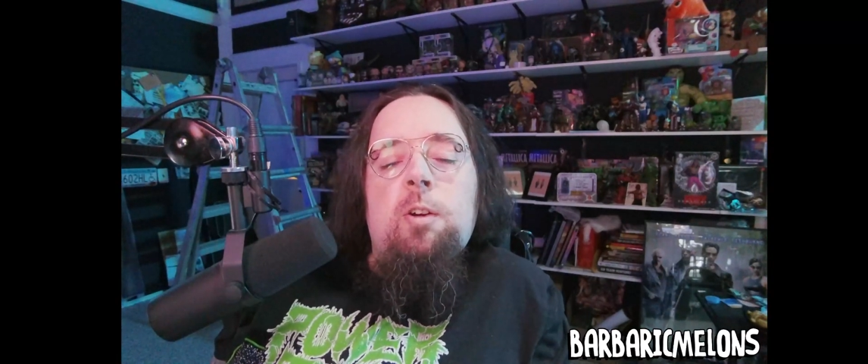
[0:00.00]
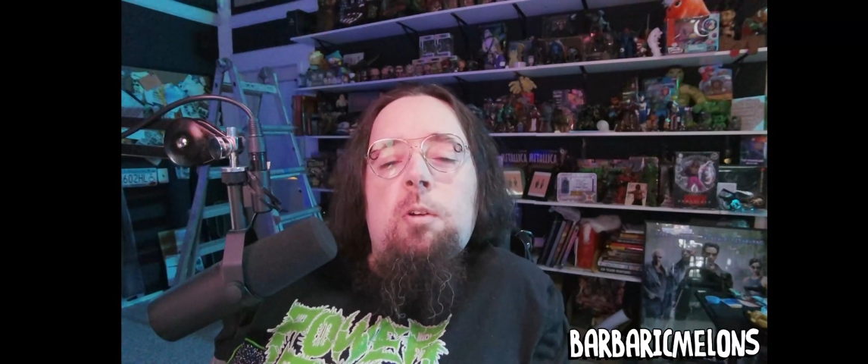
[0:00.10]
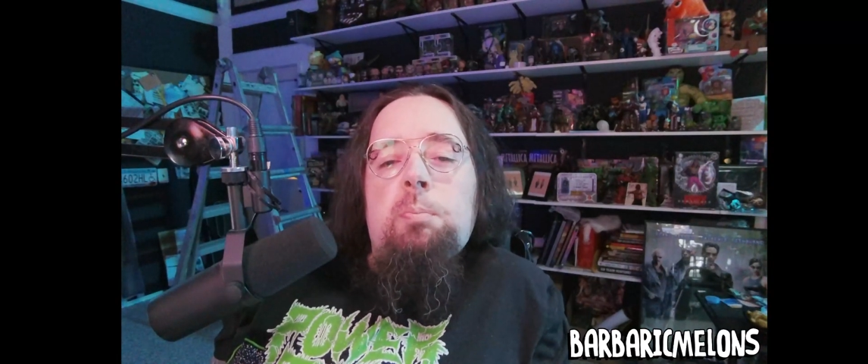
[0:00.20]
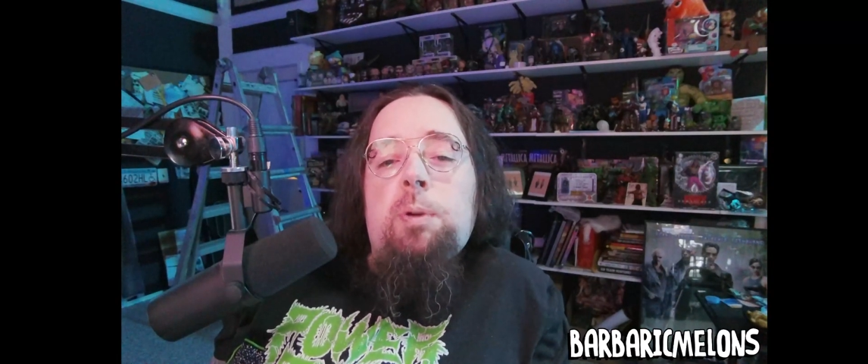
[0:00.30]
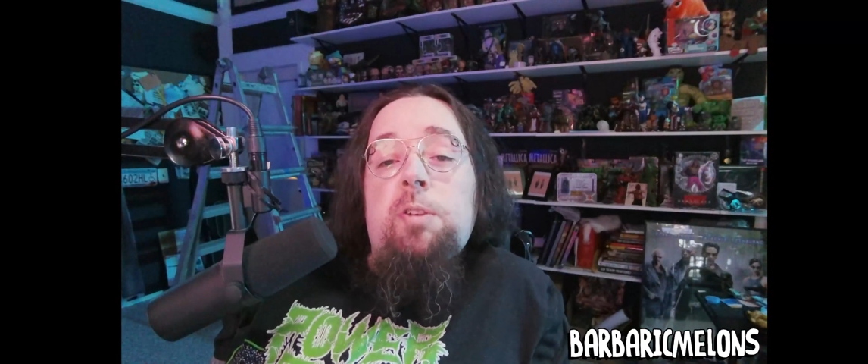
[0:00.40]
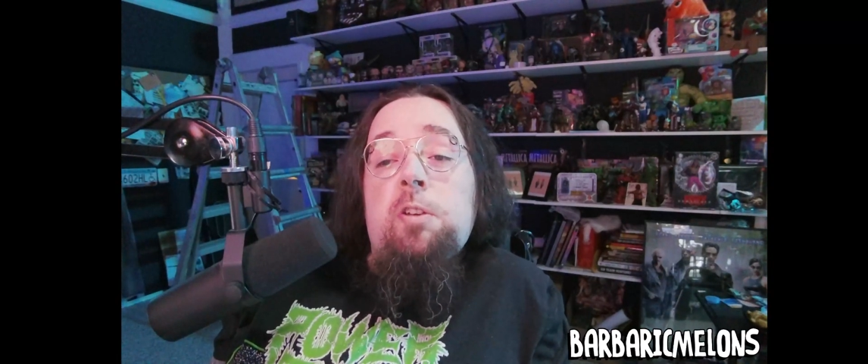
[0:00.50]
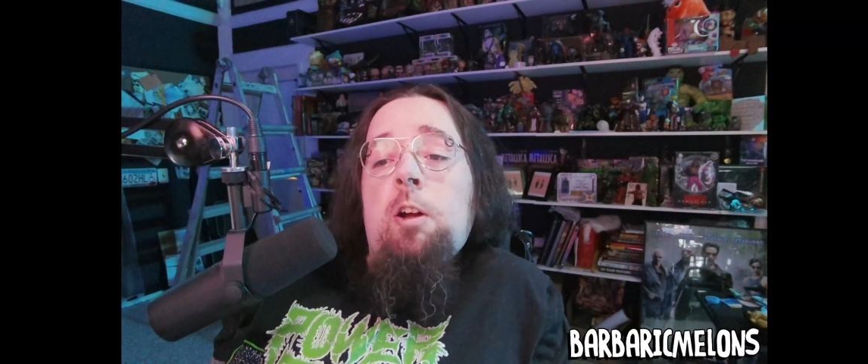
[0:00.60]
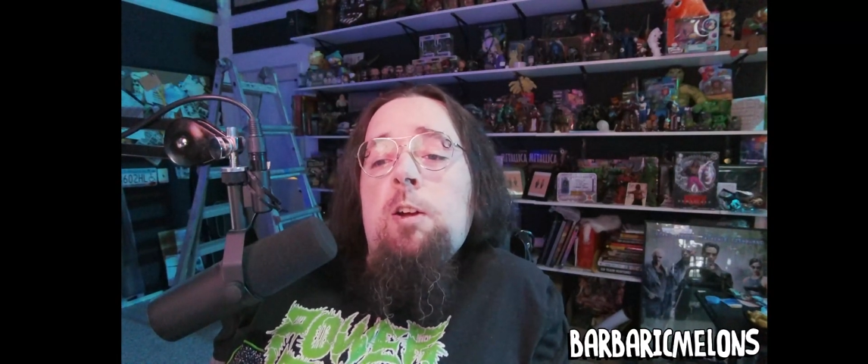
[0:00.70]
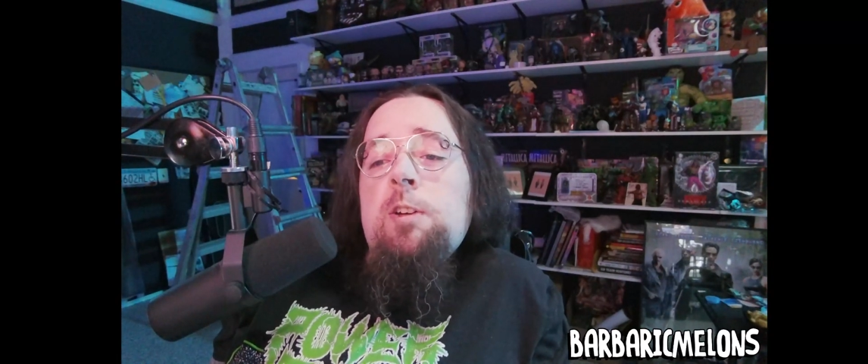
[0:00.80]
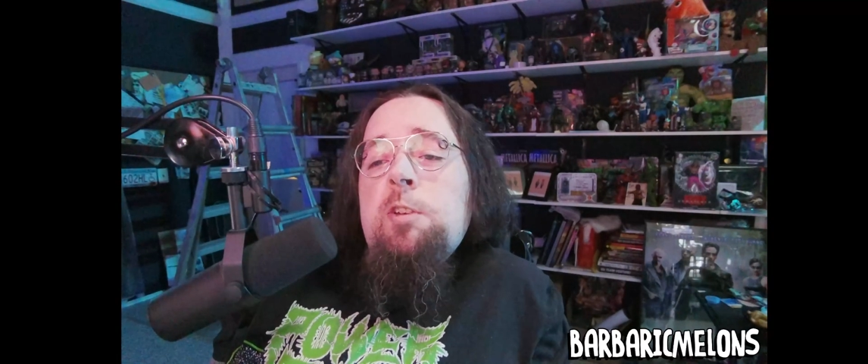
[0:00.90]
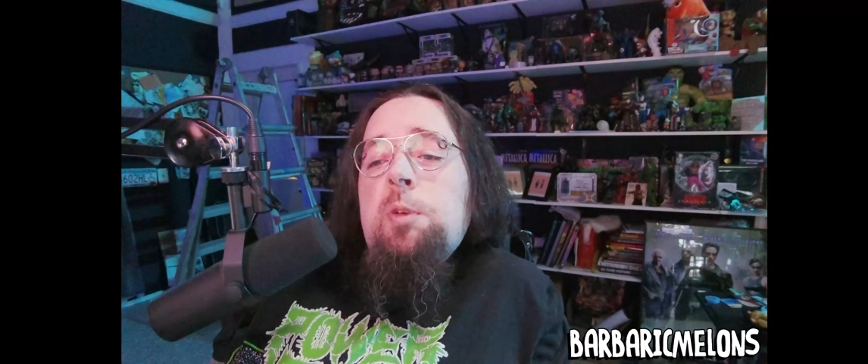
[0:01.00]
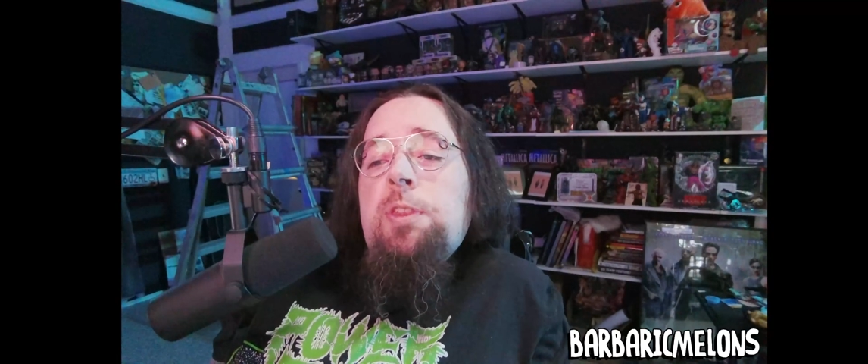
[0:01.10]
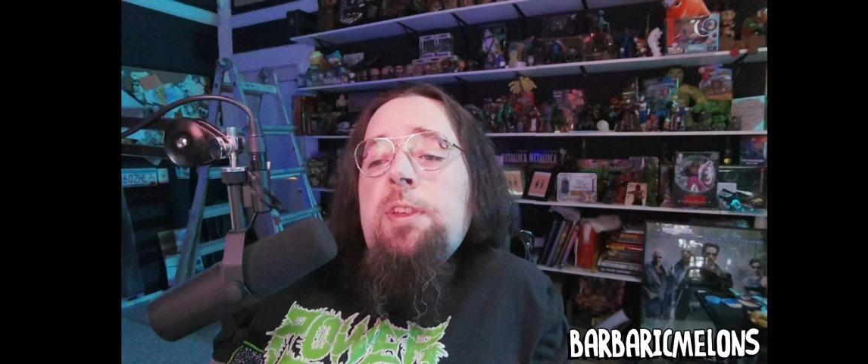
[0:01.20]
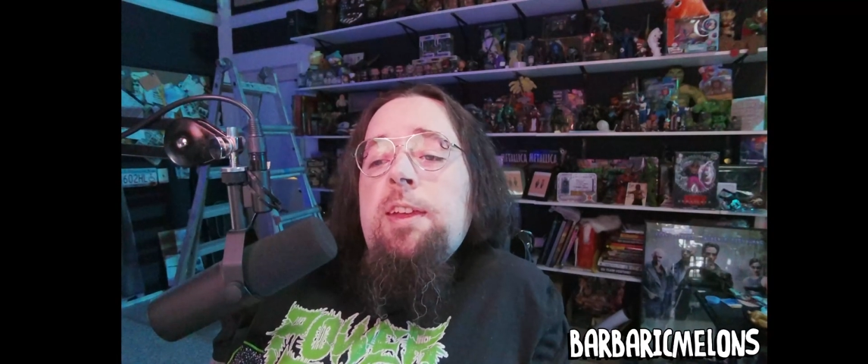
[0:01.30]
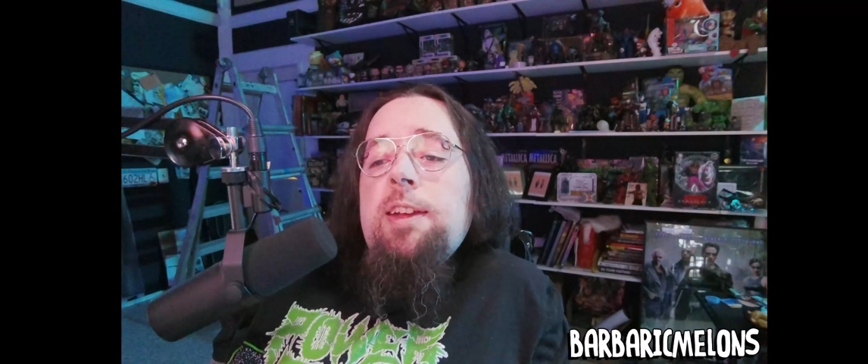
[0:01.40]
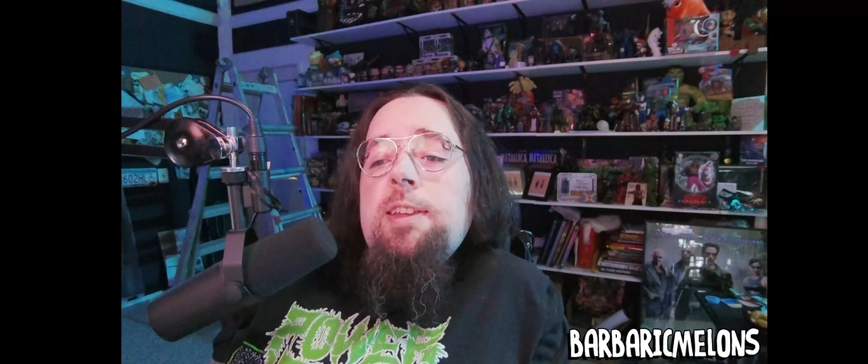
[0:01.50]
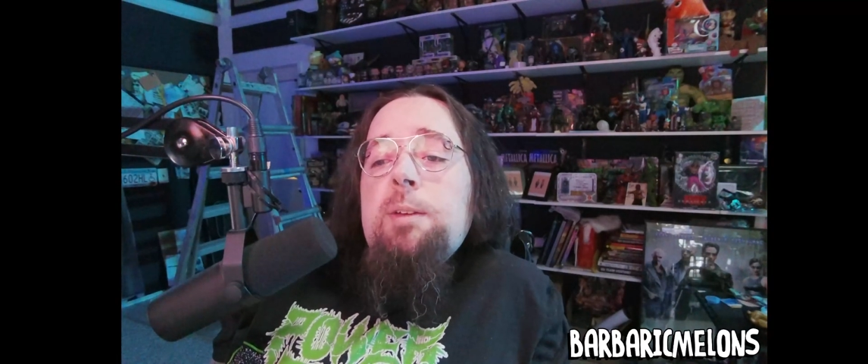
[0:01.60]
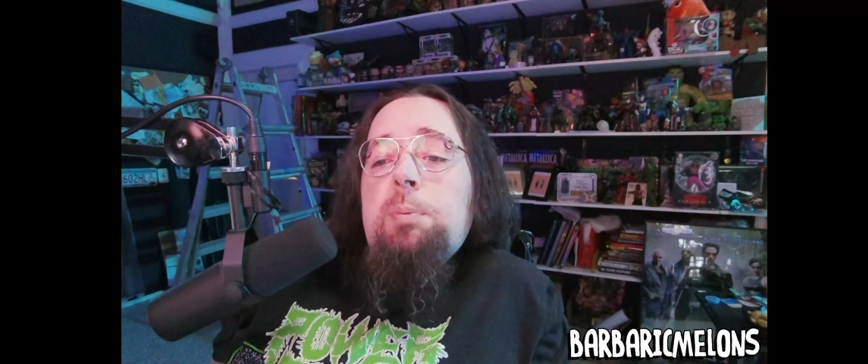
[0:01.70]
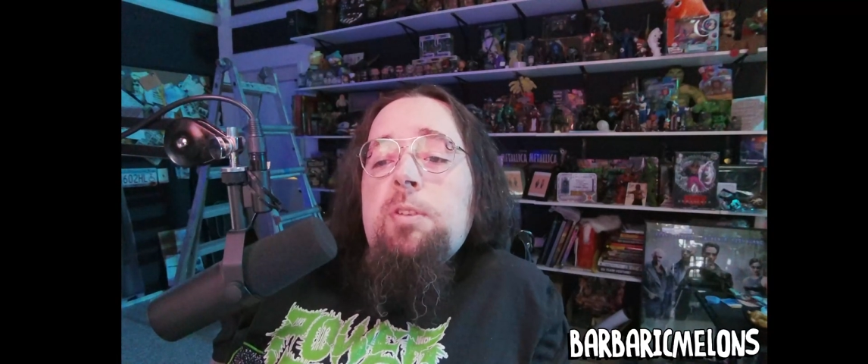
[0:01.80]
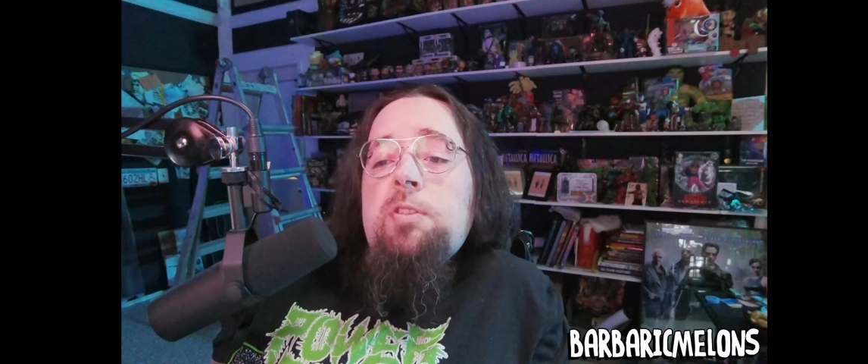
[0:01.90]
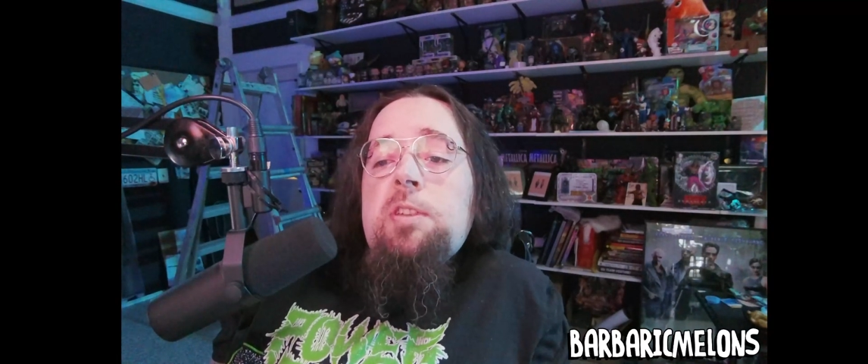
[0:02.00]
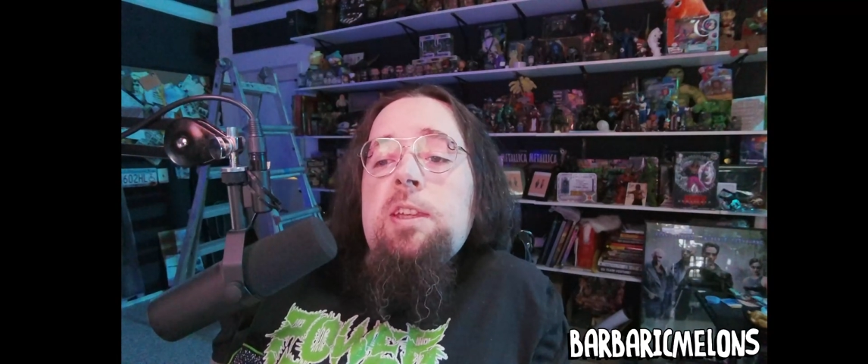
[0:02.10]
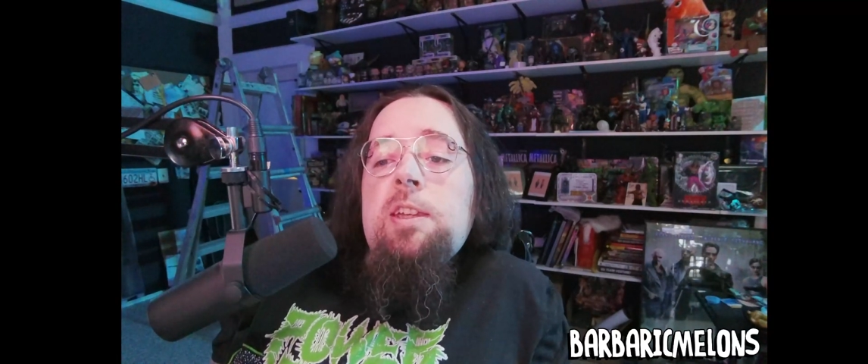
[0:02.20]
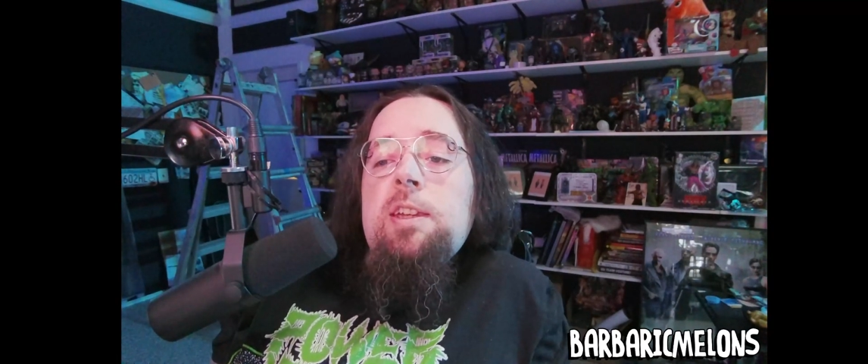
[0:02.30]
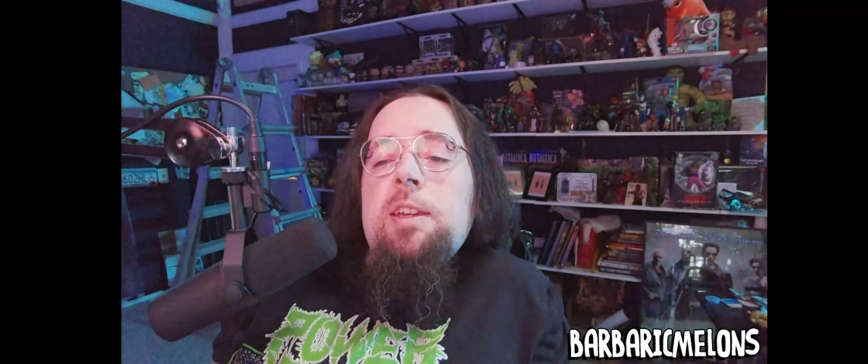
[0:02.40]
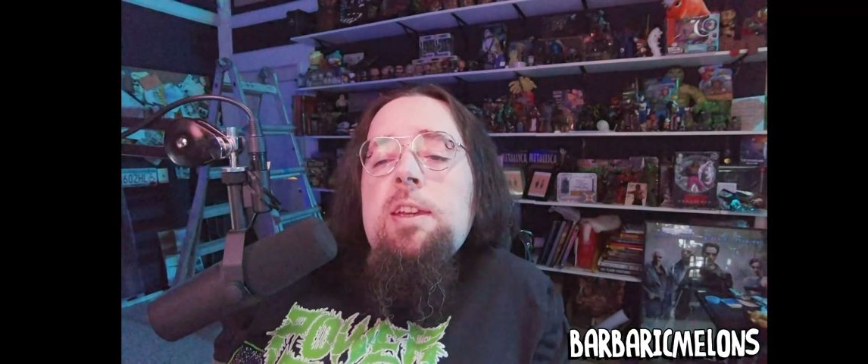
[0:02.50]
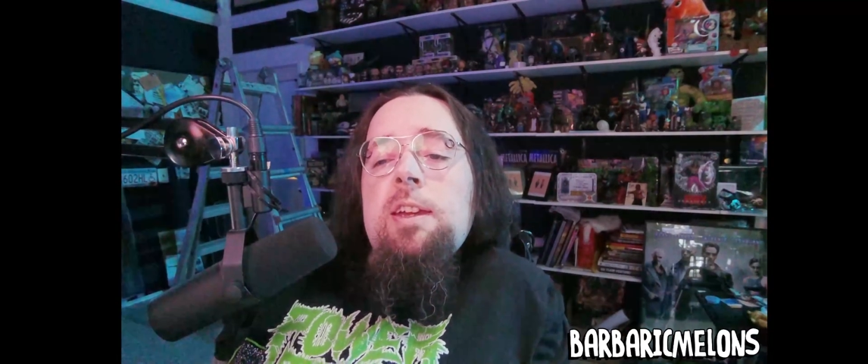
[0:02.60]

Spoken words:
press R to do a thing and then press T